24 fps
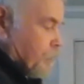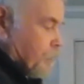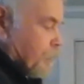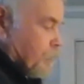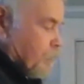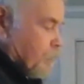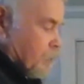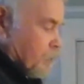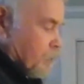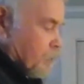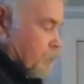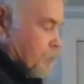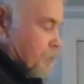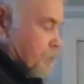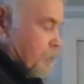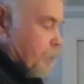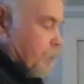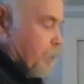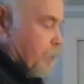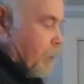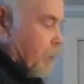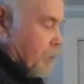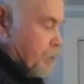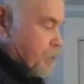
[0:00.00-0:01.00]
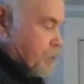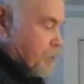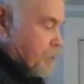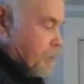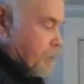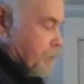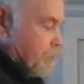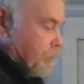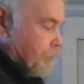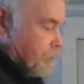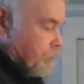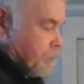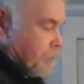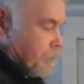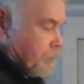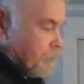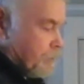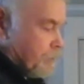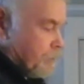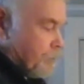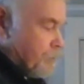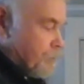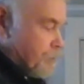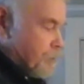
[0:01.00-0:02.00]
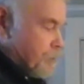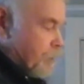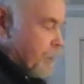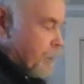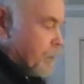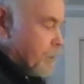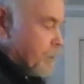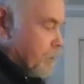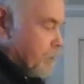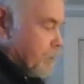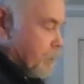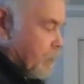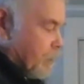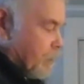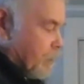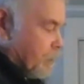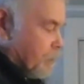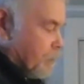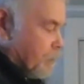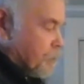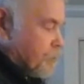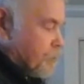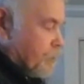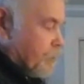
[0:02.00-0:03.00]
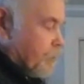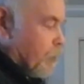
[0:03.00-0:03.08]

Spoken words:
In other words, to use technical language,